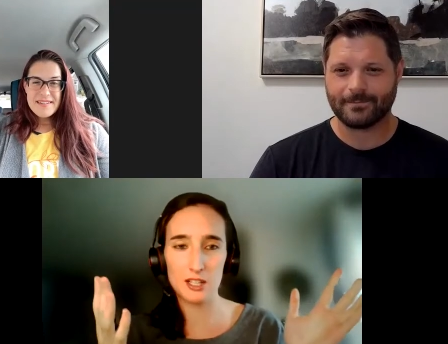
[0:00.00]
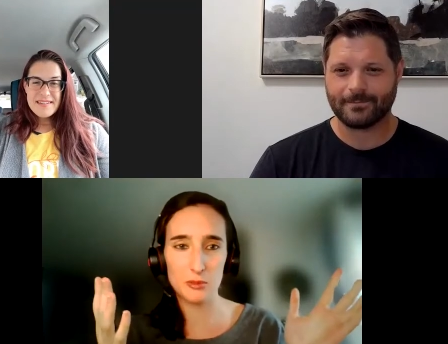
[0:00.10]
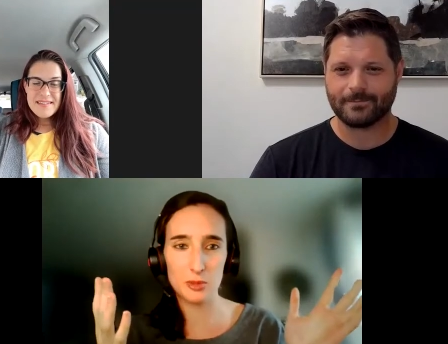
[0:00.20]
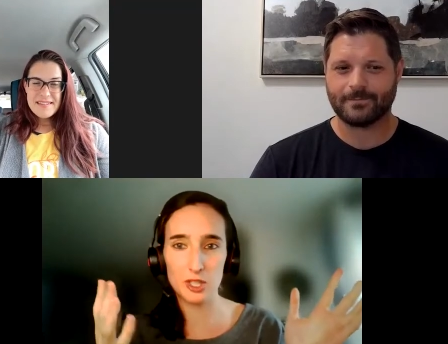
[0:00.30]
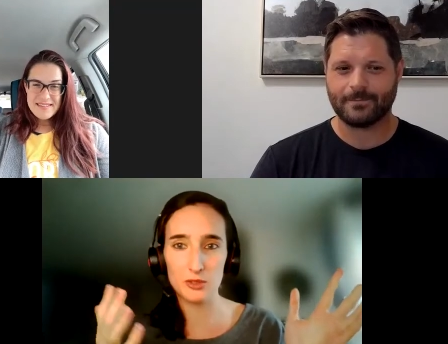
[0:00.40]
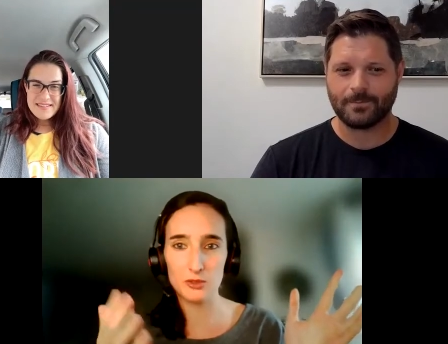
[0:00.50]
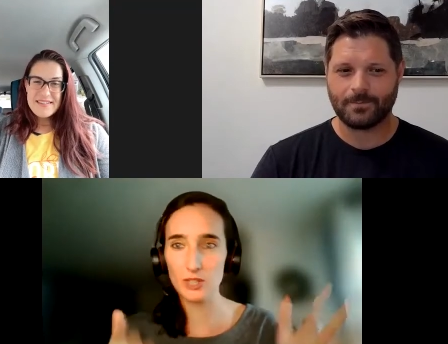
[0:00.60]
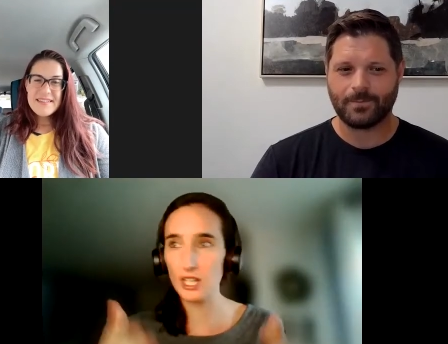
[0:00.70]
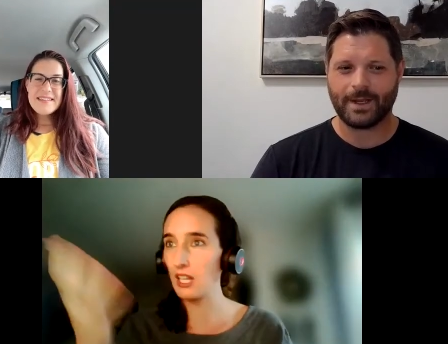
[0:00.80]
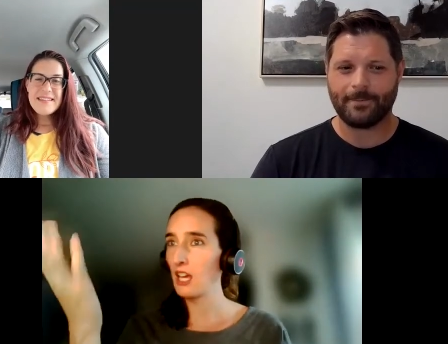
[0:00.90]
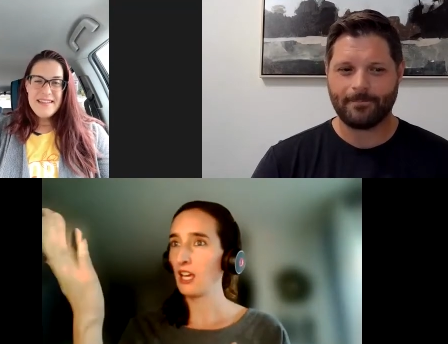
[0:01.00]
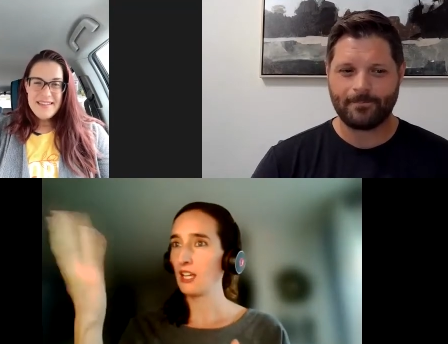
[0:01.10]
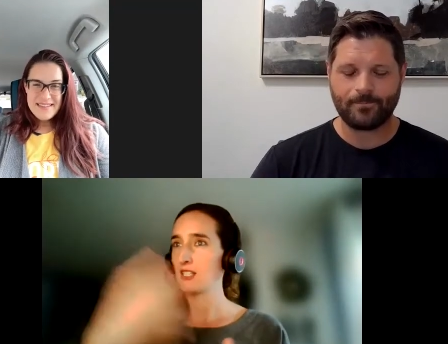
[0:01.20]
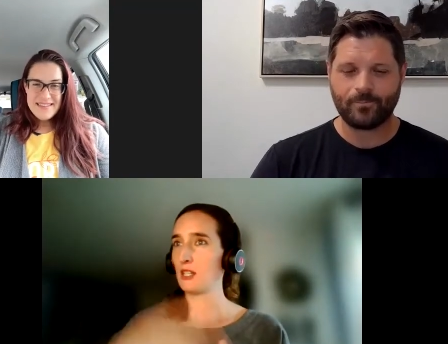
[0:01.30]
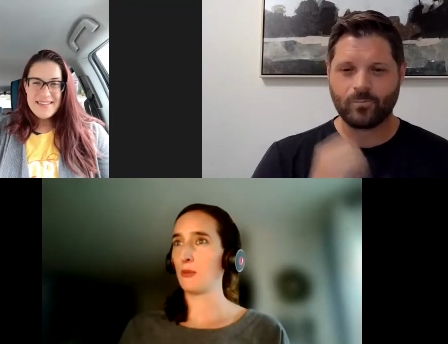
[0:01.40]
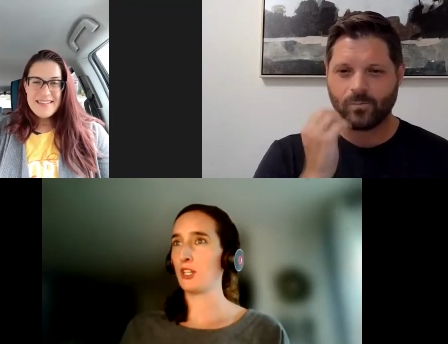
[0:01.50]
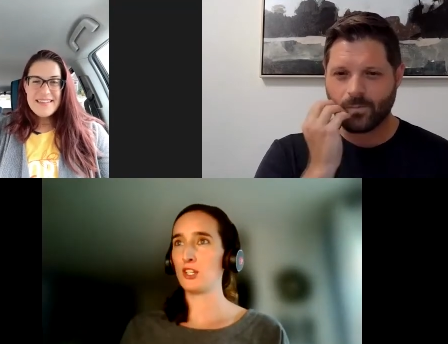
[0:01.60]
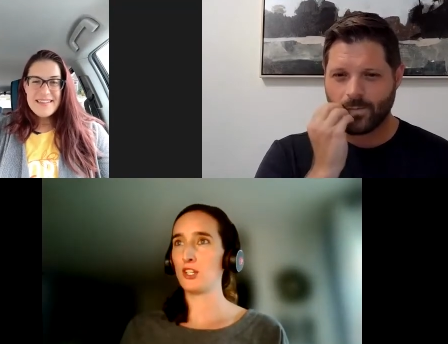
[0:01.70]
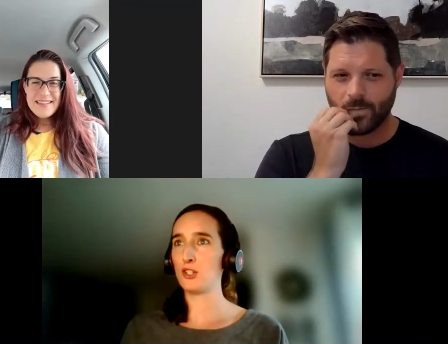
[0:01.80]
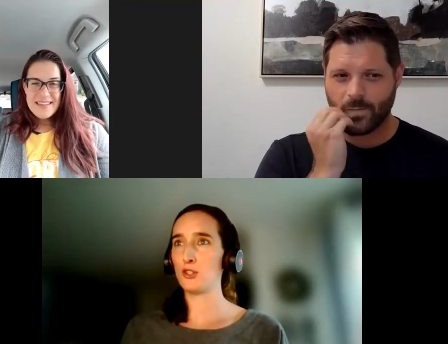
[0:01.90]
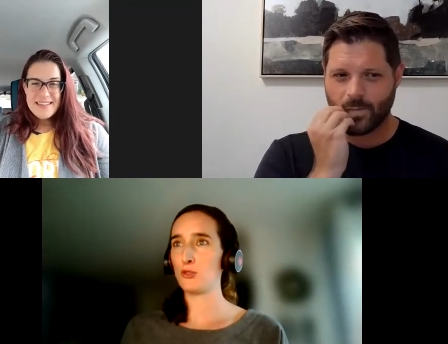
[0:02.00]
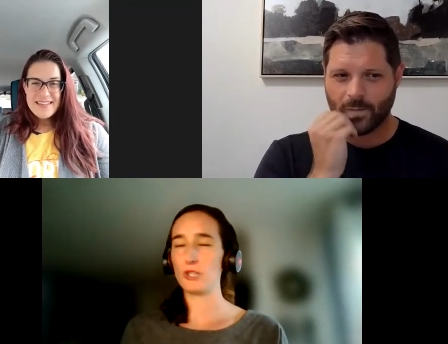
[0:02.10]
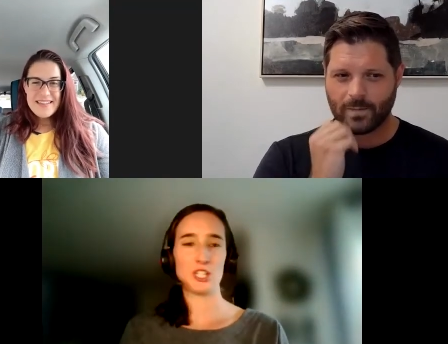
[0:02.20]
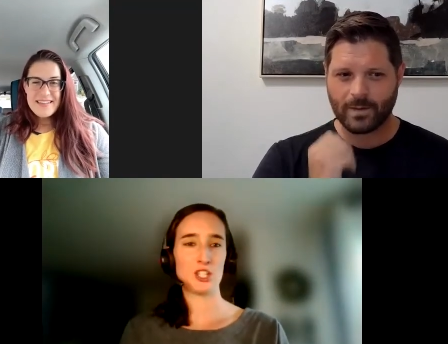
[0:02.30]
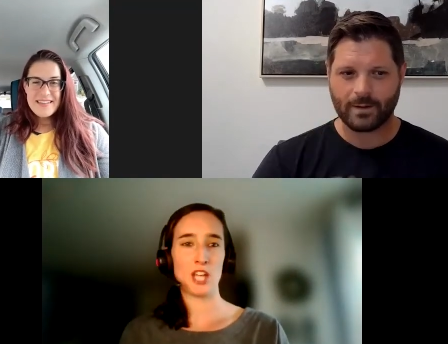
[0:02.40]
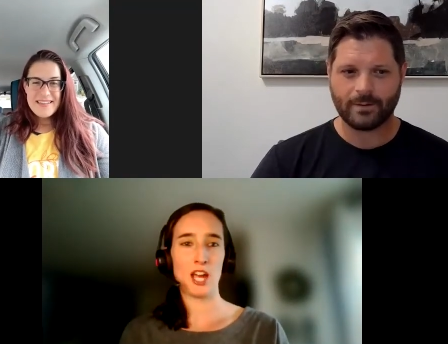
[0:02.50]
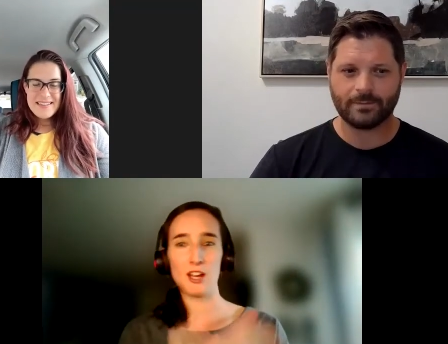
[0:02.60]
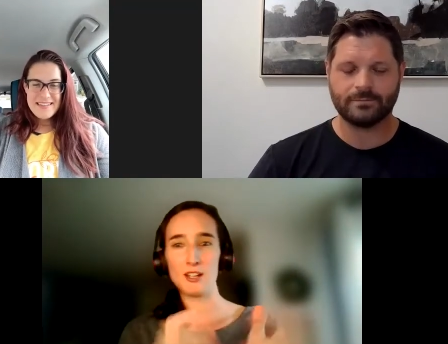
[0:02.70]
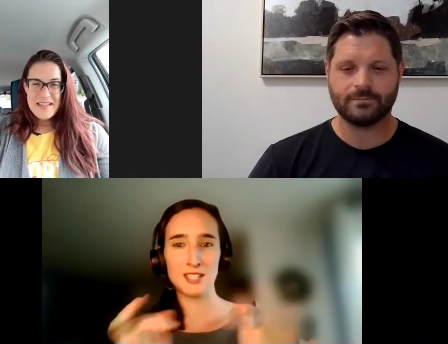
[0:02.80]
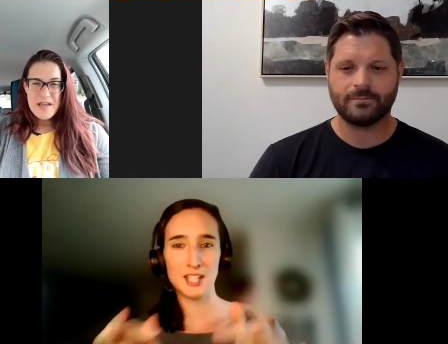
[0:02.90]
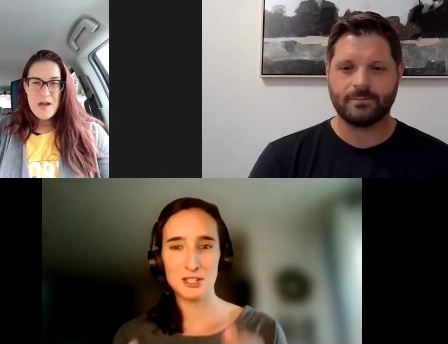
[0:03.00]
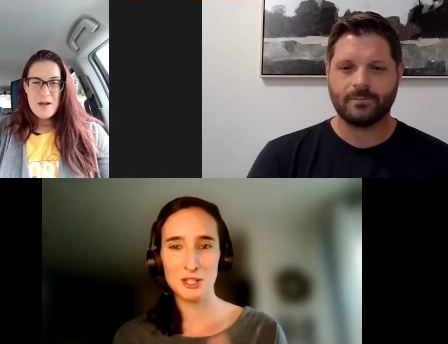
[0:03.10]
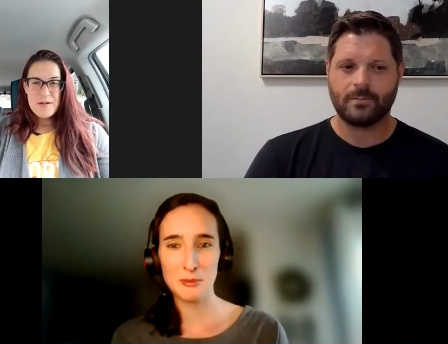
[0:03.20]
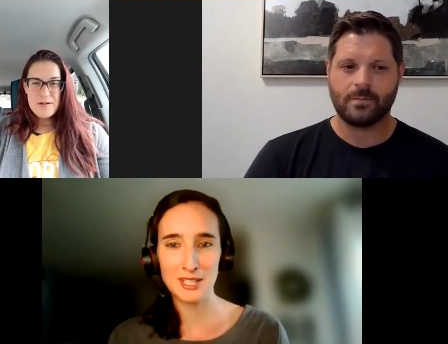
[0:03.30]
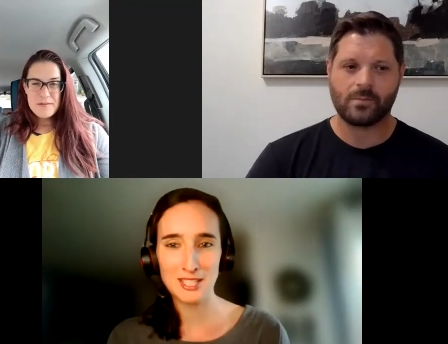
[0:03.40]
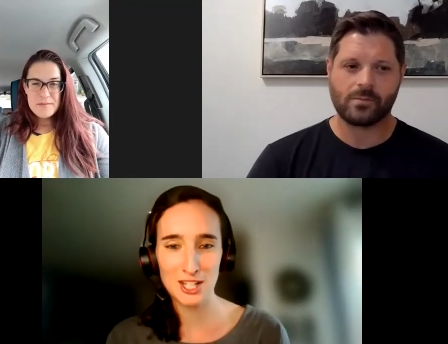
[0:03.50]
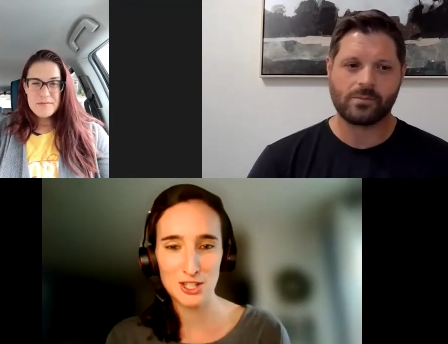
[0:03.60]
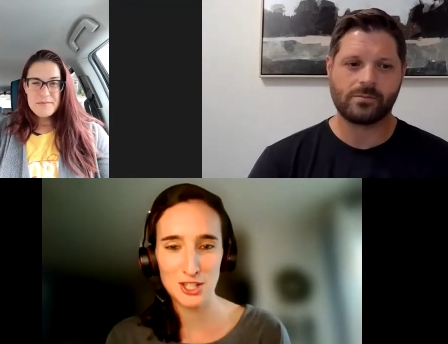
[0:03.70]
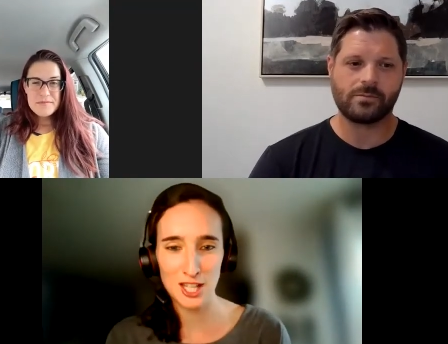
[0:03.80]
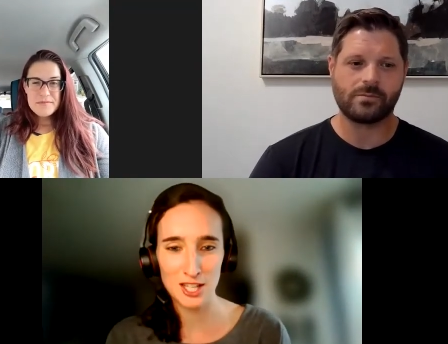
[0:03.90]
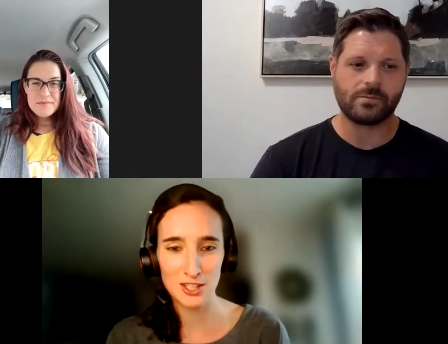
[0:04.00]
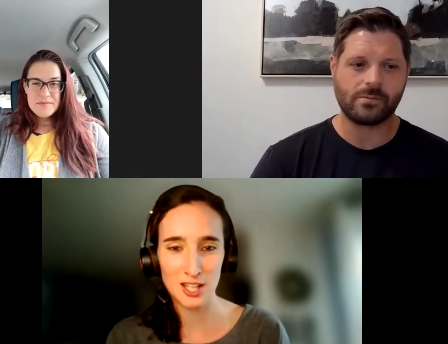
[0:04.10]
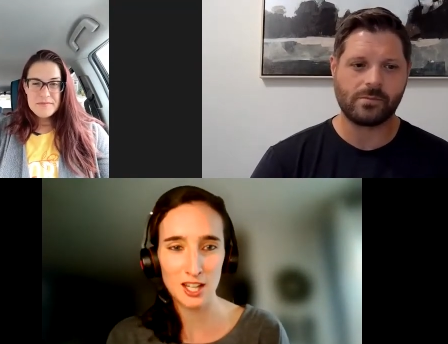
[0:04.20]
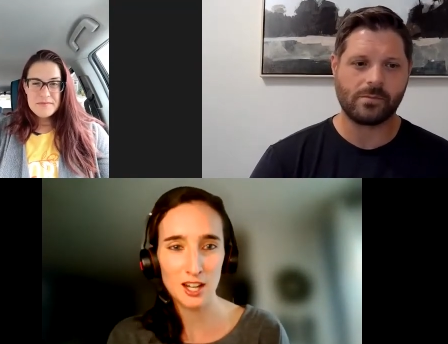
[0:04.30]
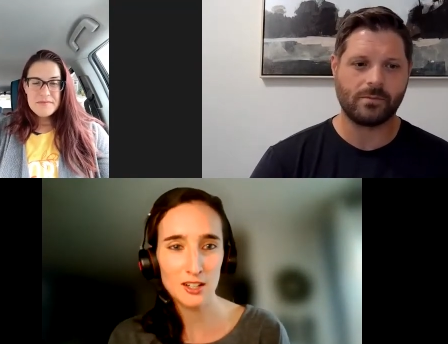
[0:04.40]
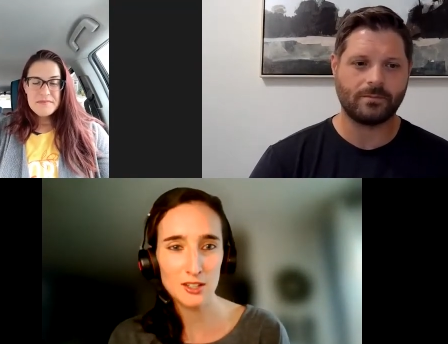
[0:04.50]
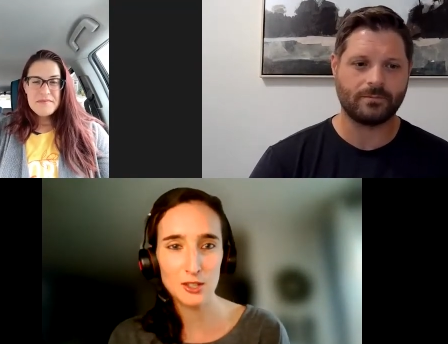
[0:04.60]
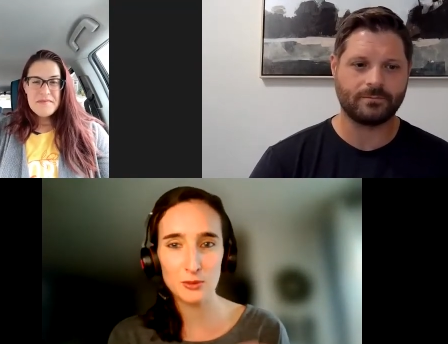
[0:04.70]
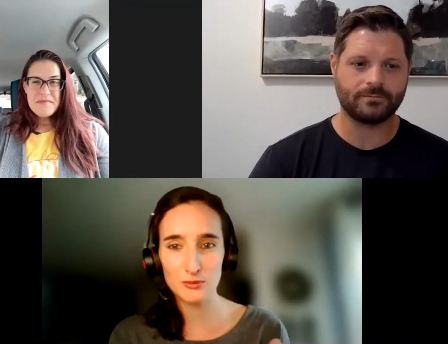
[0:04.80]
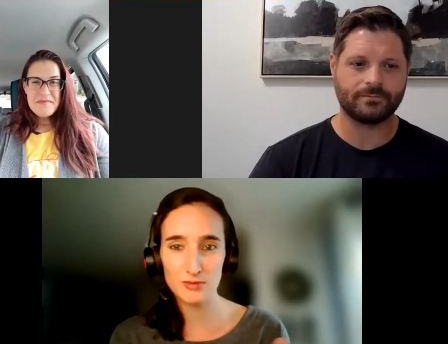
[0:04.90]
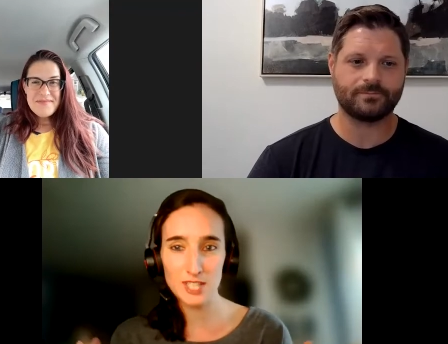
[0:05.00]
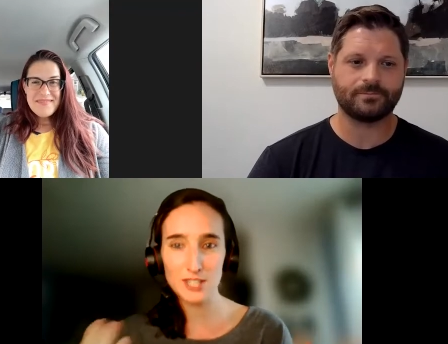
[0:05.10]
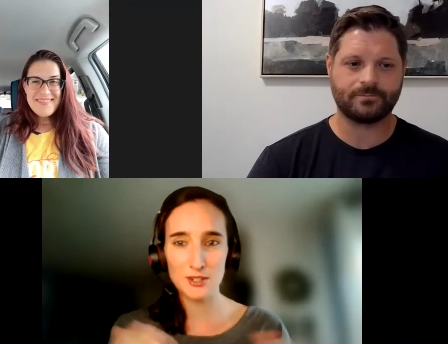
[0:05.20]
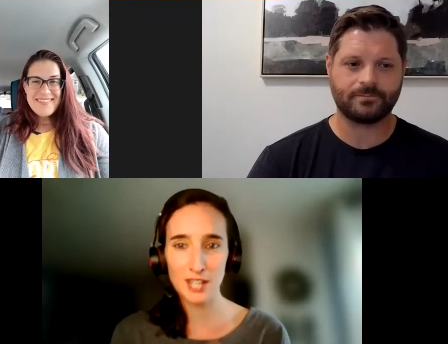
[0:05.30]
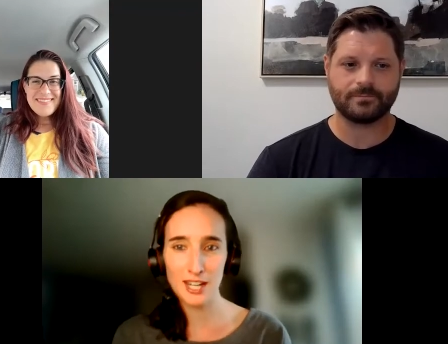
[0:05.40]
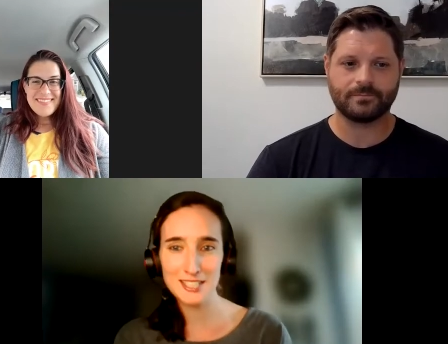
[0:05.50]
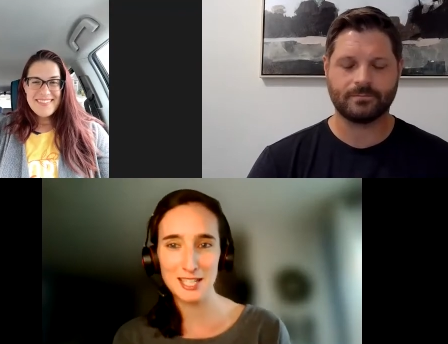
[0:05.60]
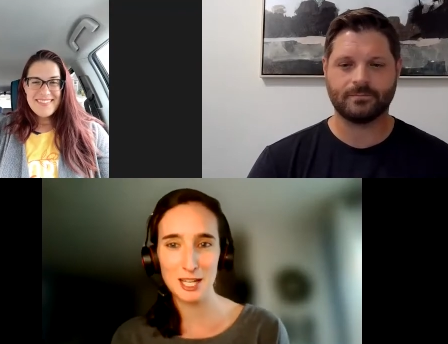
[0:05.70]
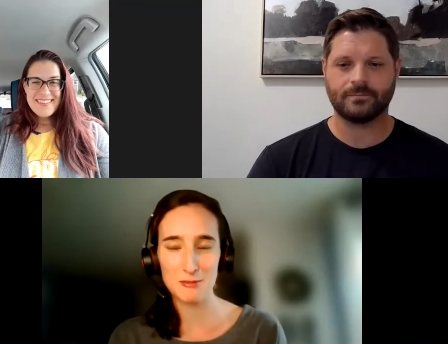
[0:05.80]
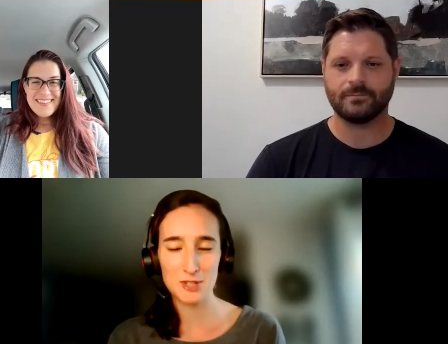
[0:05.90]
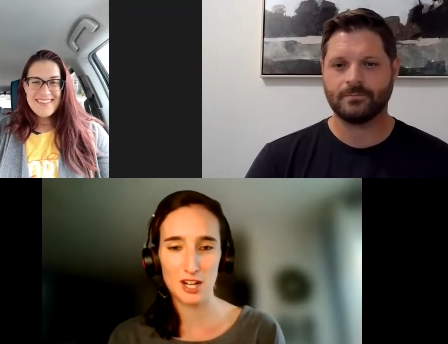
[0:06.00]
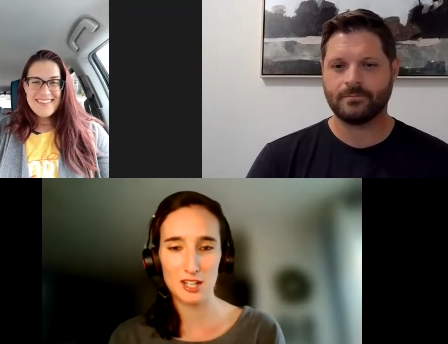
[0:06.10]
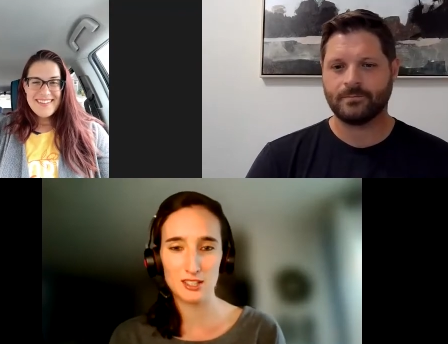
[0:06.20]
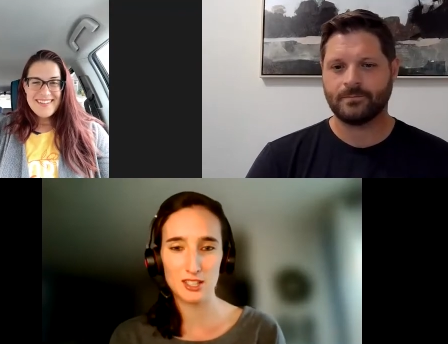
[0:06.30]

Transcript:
Speaker 1: of the blue. Like someone who reaches out and sends you a message, and then you're like, oh, let's do a kindness game shout out.